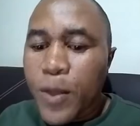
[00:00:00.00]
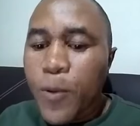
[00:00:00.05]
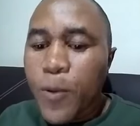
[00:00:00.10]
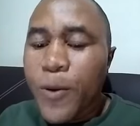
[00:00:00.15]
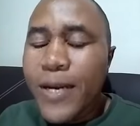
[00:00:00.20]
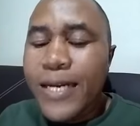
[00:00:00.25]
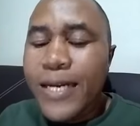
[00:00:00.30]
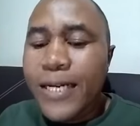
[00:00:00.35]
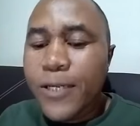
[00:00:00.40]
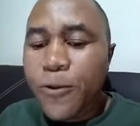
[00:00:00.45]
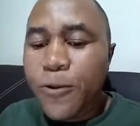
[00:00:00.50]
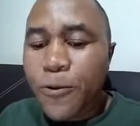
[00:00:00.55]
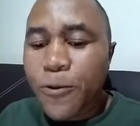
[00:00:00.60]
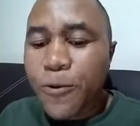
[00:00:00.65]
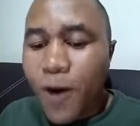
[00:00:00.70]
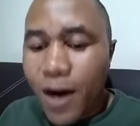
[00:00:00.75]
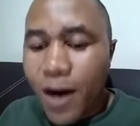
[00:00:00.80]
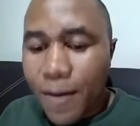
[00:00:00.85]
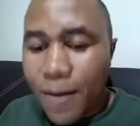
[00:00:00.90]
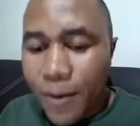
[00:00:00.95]
We need to
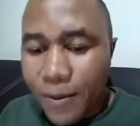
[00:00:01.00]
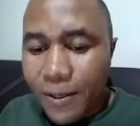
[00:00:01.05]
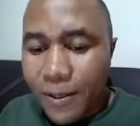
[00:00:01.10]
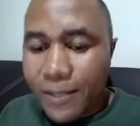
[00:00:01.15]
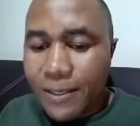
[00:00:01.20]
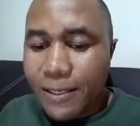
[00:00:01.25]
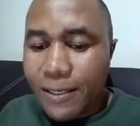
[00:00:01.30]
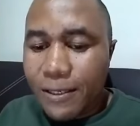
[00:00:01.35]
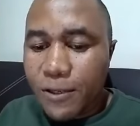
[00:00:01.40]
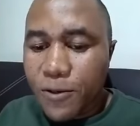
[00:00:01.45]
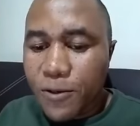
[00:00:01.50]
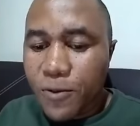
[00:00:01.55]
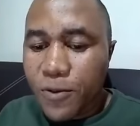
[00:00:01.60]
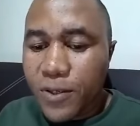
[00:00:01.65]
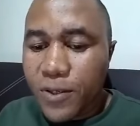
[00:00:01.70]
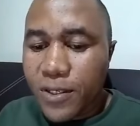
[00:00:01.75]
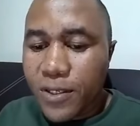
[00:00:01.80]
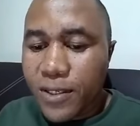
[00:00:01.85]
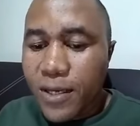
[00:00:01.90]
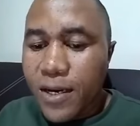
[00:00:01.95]
talk about these
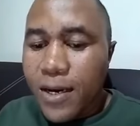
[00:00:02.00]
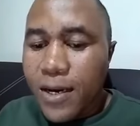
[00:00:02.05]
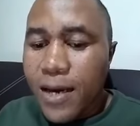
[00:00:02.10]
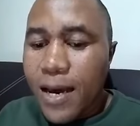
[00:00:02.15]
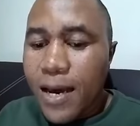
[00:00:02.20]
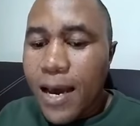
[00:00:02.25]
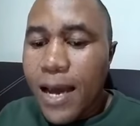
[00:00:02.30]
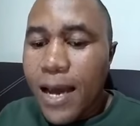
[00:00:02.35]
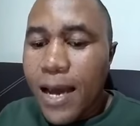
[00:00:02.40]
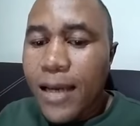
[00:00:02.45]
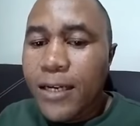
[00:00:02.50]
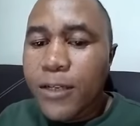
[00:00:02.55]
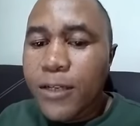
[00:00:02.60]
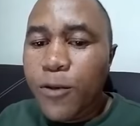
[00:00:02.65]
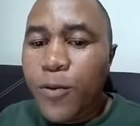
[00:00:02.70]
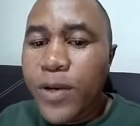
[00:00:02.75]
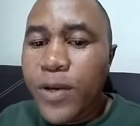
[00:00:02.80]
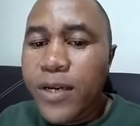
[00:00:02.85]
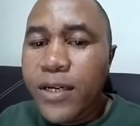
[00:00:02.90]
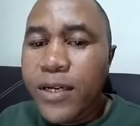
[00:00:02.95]
issues and
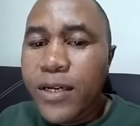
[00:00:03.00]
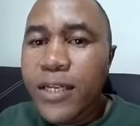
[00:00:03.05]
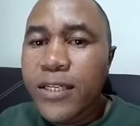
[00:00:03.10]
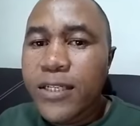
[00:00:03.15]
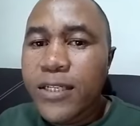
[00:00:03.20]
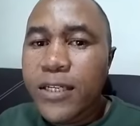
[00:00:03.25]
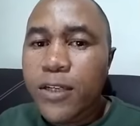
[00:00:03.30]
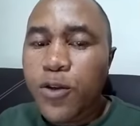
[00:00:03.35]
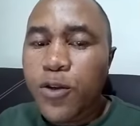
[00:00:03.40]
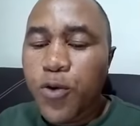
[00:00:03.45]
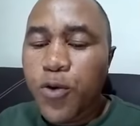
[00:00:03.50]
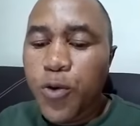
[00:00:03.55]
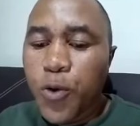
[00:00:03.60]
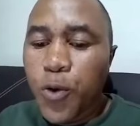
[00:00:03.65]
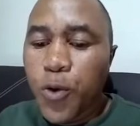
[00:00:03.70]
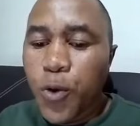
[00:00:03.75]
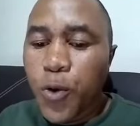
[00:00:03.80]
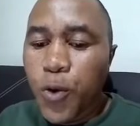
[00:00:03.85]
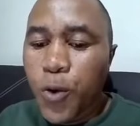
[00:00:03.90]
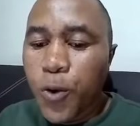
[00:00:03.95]
we need
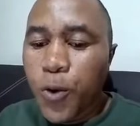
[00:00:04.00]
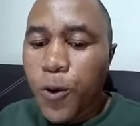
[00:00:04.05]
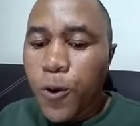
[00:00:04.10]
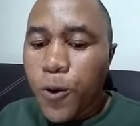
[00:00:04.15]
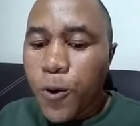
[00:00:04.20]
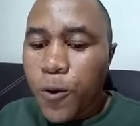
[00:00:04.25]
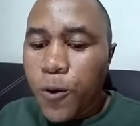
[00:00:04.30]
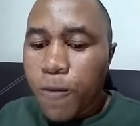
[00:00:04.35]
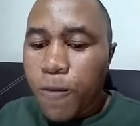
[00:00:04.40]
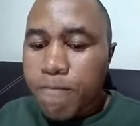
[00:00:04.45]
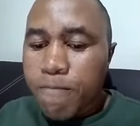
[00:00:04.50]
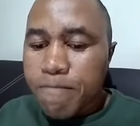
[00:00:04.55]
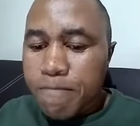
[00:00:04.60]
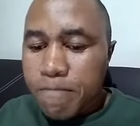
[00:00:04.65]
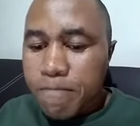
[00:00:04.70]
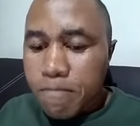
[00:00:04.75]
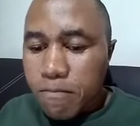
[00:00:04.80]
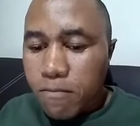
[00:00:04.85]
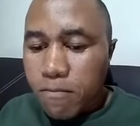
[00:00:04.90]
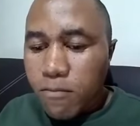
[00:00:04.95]
to
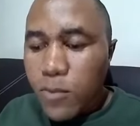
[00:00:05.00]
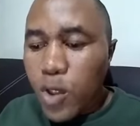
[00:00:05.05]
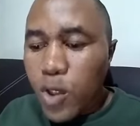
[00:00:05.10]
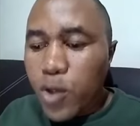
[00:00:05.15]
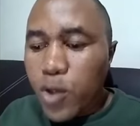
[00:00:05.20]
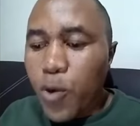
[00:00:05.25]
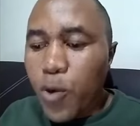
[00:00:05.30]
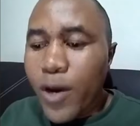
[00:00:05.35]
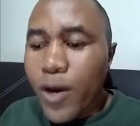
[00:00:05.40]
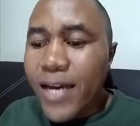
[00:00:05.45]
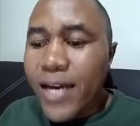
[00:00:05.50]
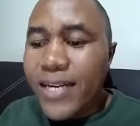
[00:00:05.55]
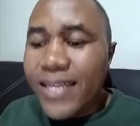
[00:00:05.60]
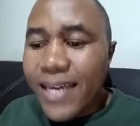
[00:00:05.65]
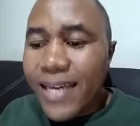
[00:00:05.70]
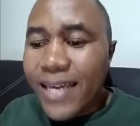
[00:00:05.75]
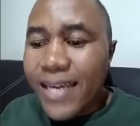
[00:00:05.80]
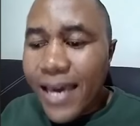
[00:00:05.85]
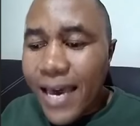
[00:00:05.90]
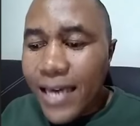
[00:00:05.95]
to
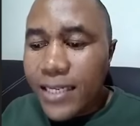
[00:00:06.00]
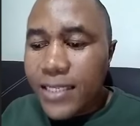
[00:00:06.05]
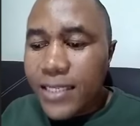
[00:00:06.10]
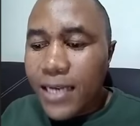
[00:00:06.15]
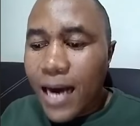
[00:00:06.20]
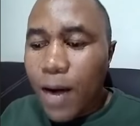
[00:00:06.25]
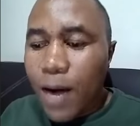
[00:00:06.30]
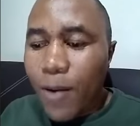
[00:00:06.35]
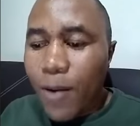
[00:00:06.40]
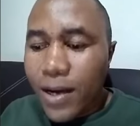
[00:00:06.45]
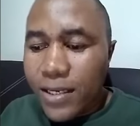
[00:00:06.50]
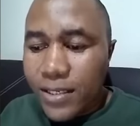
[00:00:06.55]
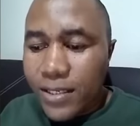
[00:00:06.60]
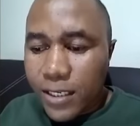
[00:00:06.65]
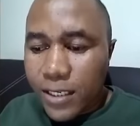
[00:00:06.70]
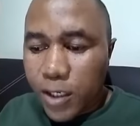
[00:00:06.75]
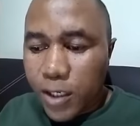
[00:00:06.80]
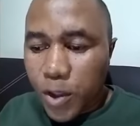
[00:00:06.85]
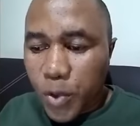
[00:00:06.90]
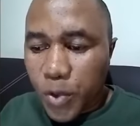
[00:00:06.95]
engage our
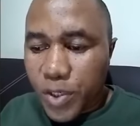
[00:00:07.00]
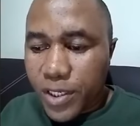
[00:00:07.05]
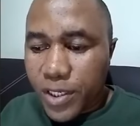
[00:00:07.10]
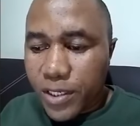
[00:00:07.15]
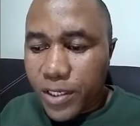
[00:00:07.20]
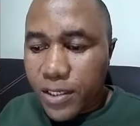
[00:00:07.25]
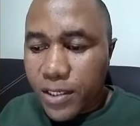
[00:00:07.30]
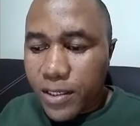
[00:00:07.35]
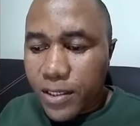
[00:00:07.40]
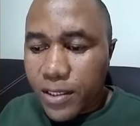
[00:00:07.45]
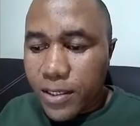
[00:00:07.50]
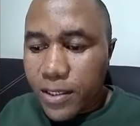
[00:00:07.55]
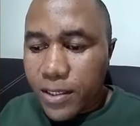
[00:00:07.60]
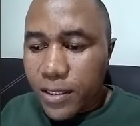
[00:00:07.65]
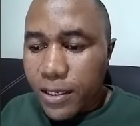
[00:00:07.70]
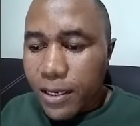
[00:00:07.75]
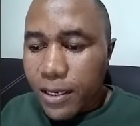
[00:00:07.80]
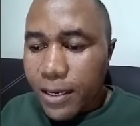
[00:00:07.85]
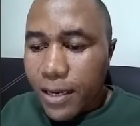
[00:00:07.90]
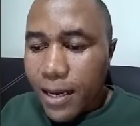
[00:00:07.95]
institutions.
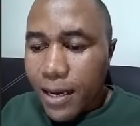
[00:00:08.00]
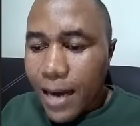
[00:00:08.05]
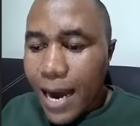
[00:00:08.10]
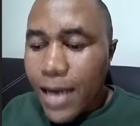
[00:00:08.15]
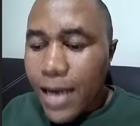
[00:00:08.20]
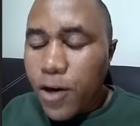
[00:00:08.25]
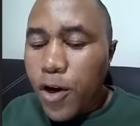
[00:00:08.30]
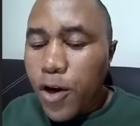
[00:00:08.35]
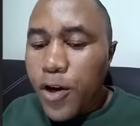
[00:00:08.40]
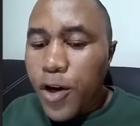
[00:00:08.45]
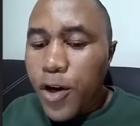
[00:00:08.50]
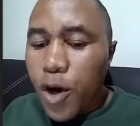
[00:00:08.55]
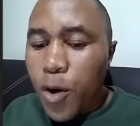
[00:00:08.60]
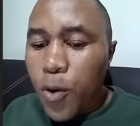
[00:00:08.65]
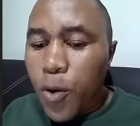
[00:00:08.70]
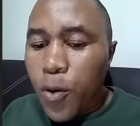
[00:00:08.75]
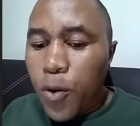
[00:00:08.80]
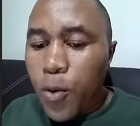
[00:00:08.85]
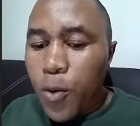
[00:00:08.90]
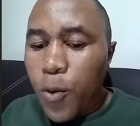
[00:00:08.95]
I don't
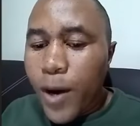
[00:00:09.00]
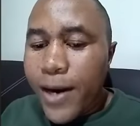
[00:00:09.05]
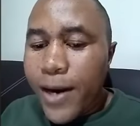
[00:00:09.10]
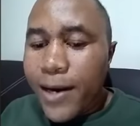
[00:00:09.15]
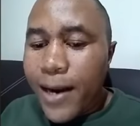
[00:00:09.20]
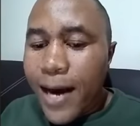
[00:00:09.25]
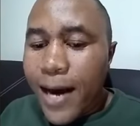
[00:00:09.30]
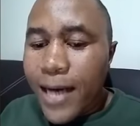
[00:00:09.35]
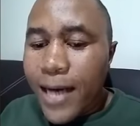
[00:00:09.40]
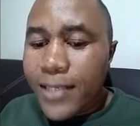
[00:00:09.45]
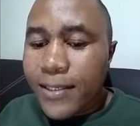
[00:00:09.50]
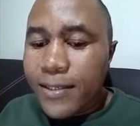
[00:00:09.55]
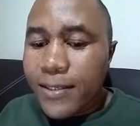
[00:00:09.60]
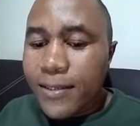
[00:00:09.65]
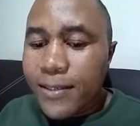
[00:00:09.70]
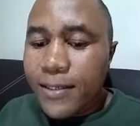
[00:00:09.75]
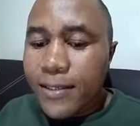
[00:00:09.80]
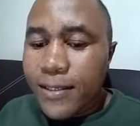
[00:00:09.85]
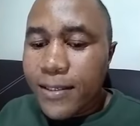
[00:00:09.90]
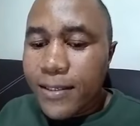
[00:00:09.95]
know when last
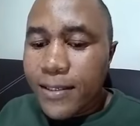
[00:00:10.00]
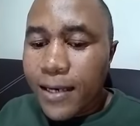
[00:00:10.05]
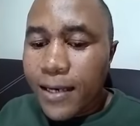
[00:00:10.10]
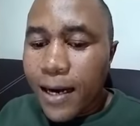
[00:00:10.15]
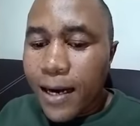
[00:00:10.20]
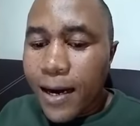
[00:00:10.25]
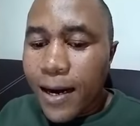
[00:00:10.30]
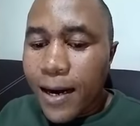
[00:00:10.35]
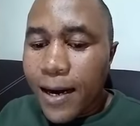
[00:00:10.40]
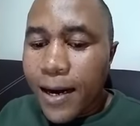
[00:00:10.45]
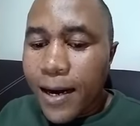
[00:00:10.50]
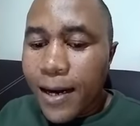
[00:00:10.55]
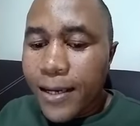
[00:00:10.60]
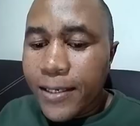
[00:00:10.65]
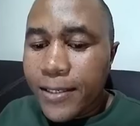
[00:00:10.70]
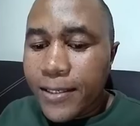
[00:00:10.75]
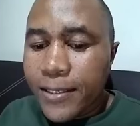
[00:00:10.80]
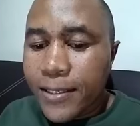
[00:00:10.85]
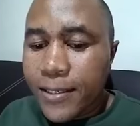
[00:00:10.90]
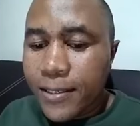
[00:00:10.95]
did
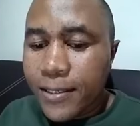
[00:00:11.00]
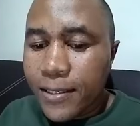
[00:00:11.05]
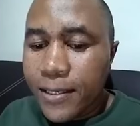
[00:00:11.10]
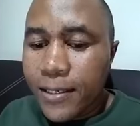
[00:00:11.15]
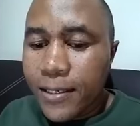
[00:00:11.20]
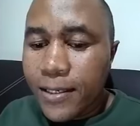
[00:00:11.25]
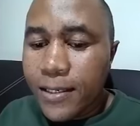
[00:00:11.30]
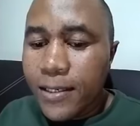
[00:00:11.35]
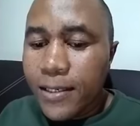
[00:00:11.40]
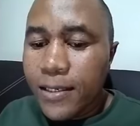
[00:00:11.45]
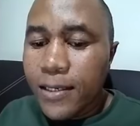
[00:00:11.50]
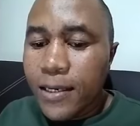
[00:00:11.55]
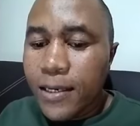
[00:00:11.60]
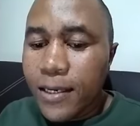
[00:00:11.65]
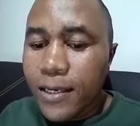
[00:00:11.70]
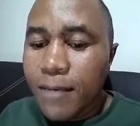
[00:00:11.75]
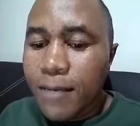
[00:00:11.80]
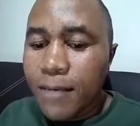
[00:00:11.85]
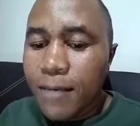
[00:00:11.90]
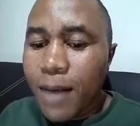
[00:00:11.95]
I see
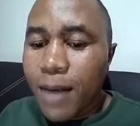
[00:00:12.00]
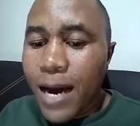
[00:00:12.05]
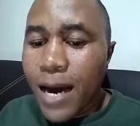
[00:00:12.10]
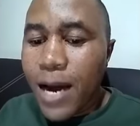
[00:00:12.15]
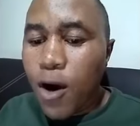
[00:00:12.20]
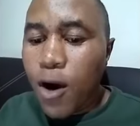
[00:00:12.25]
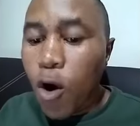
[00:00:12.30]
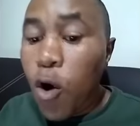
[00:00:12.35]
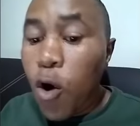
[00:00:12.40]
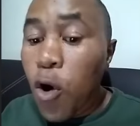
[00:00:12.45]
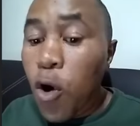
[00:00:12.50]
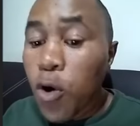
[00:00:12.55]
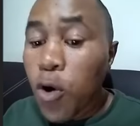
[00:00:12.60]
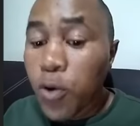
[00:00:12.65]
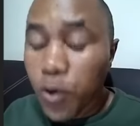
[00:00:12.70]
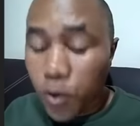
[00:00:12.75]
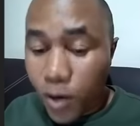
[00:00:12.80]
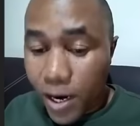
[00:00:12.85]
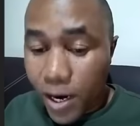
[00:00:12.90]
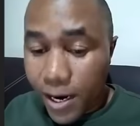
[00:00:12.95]
in my own
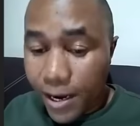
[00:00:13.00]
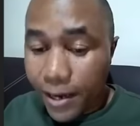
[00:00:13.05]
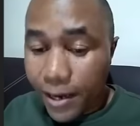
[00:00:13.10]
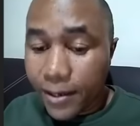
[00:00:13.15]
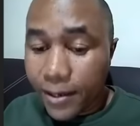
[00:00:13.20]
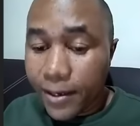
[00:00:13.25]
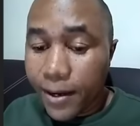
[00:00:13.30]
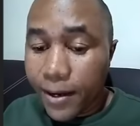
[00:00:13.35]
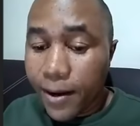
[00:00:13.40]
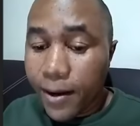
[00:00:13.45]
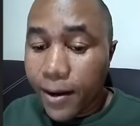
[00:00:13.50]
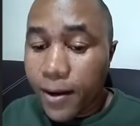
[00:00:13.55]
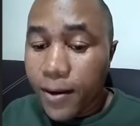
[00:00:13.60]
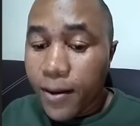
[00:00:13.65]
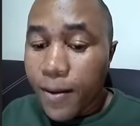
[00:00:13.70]
rural area